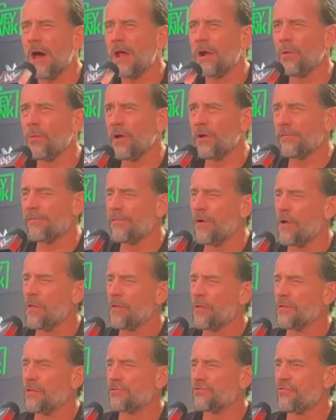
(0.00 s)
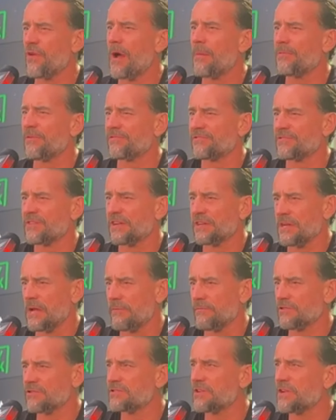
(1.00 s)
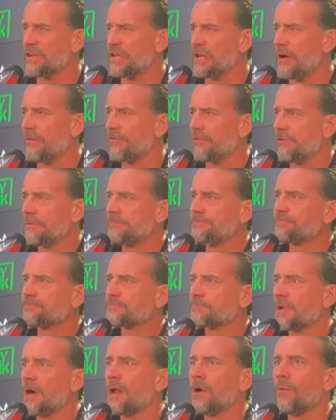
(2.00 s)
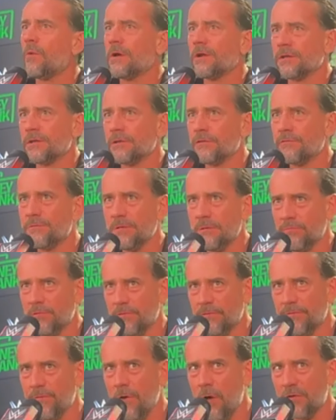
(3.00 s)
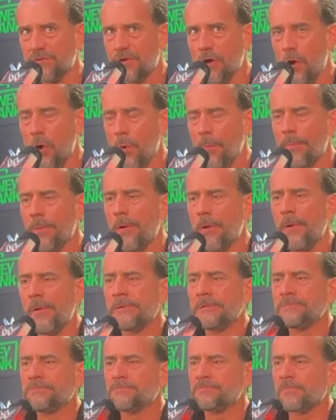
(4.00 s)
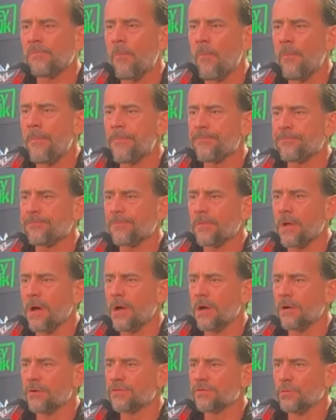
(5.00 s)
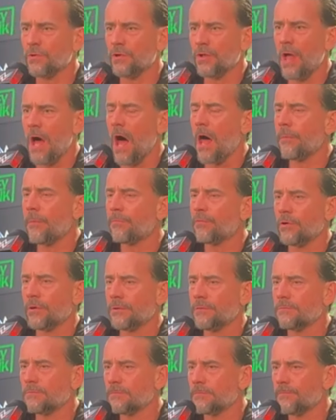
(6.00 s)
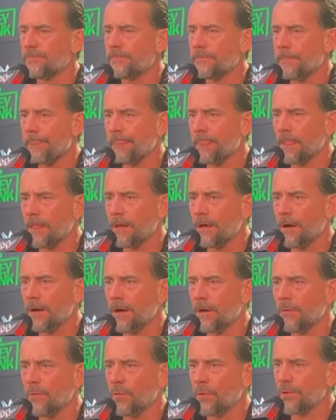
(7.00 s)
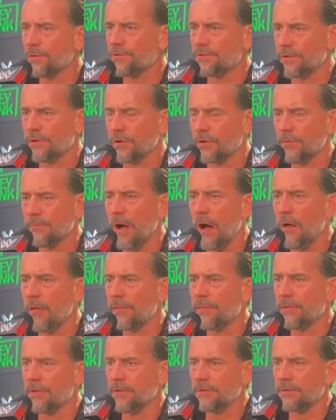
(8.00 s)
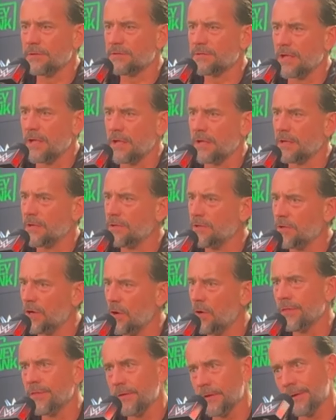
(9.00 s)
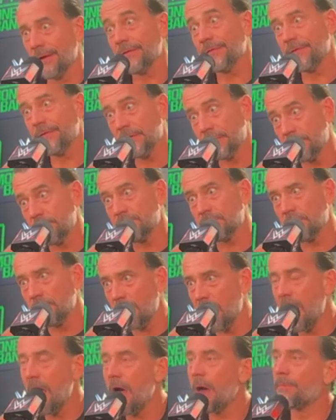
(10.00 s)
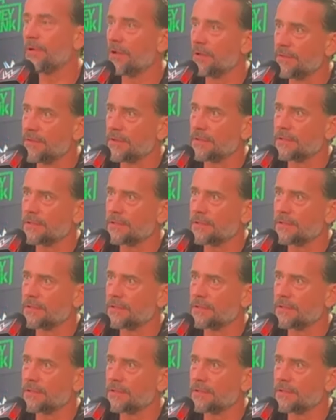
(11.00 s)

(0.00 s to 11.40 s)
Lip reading: don't want to fall in the trap of saying never say never. I don't want to give people false hope. I also will not put words in her mouth and say, you know, I think this could happen.